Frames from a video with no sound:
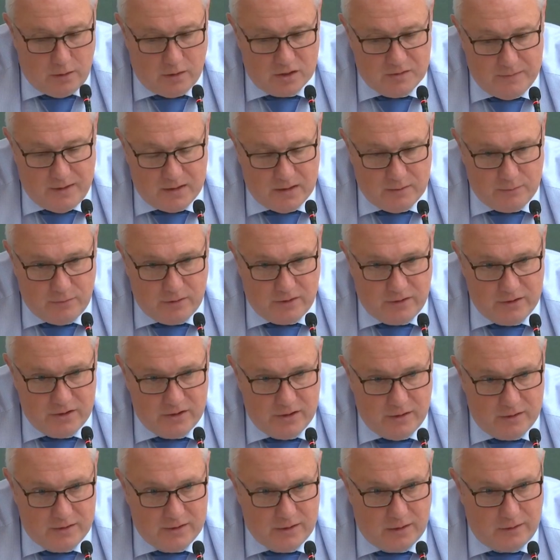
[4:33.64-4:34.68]
large amount of money
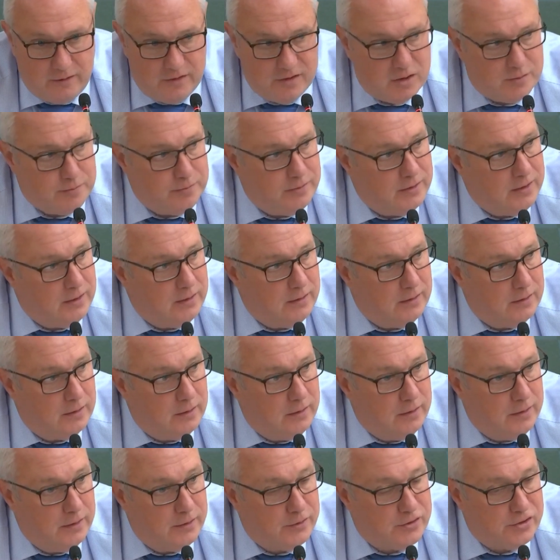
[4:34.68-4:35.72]
this year at
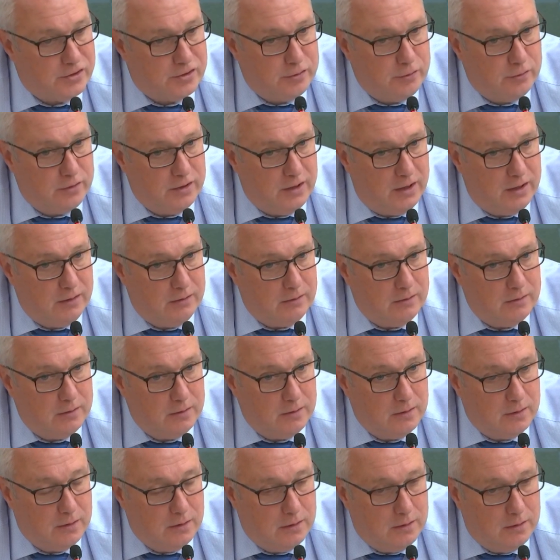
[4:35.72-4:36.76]
LRSSB studying
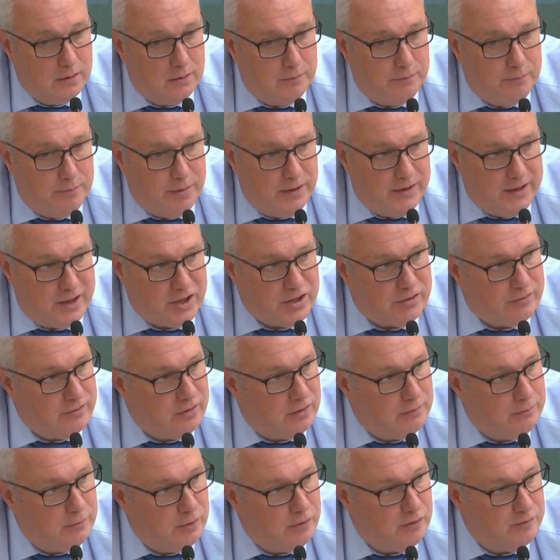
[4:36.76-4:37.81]

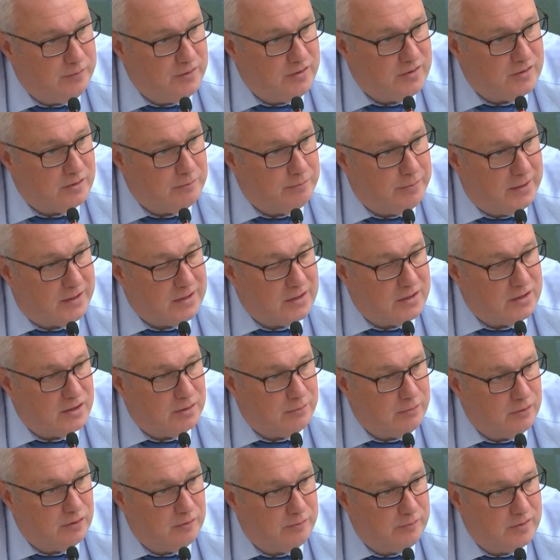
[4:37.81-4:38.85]
pedestrian movements and passenger
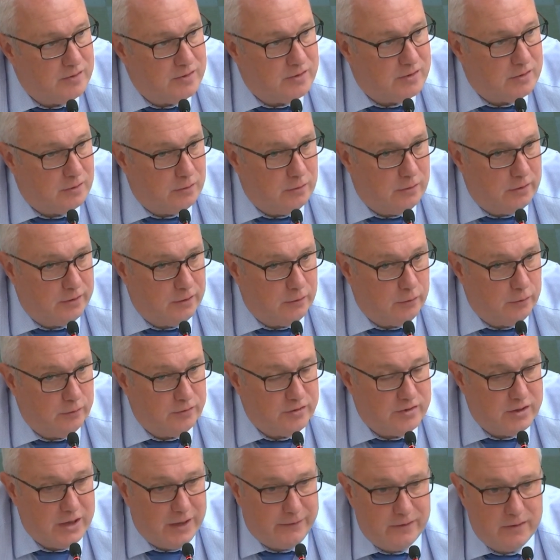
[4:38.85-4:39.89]
movements on all
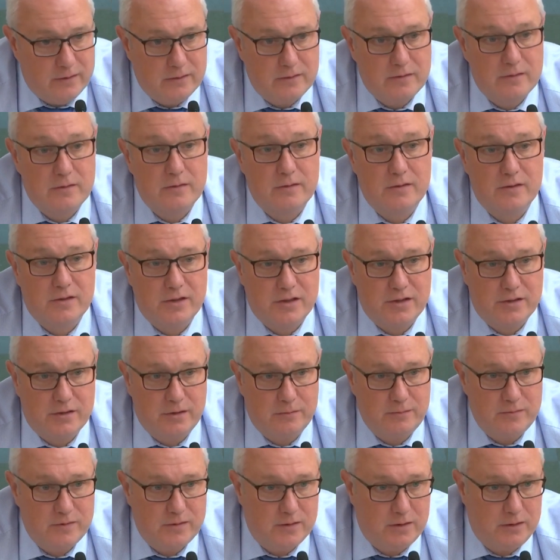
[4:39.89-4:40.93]
seven
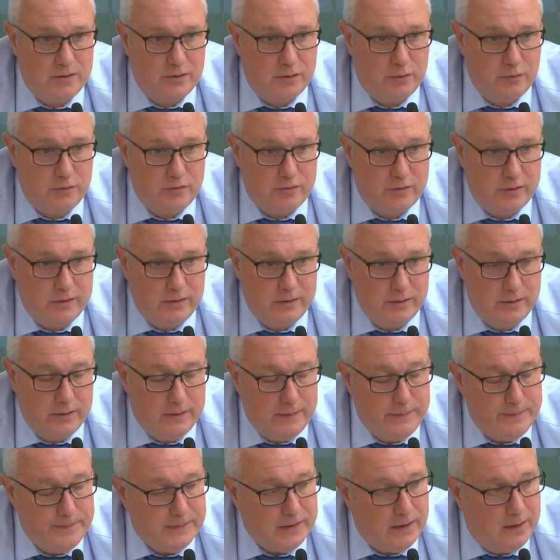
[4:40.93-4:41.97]
systems in the country.
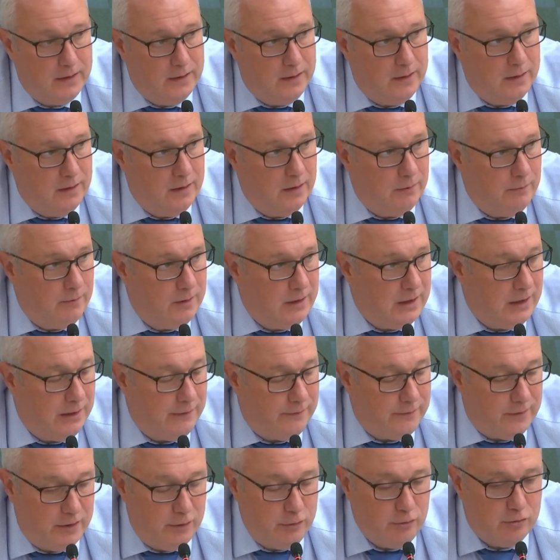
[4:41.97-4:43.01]
We
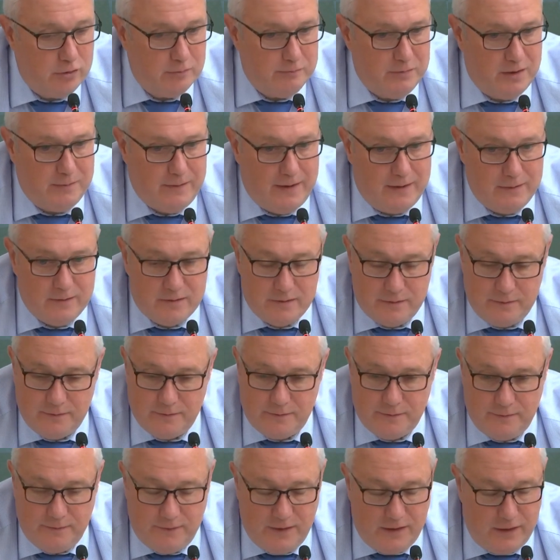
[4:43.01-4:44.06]
have an enormous amount of
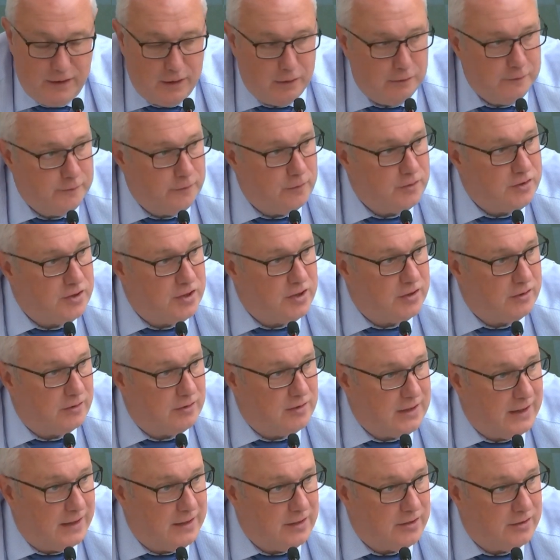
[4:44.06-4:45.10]
video footage
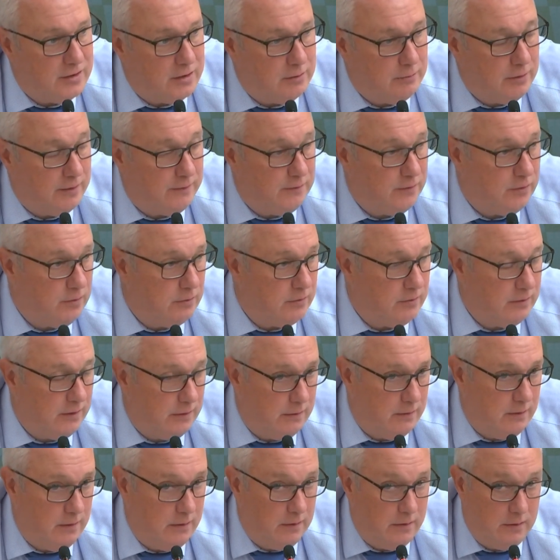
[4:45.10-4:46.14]
and data. We've
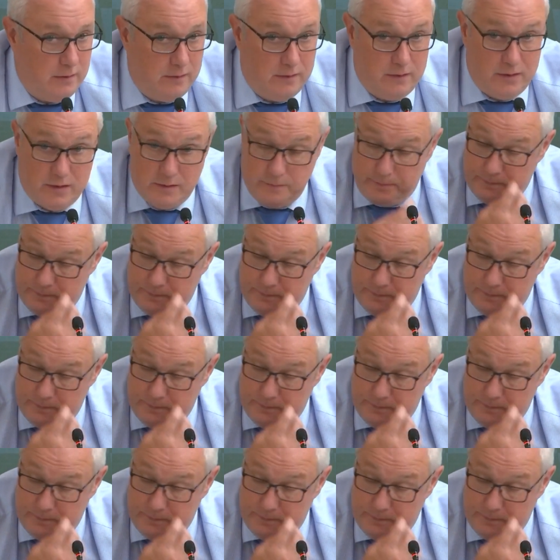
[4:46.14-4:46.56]
done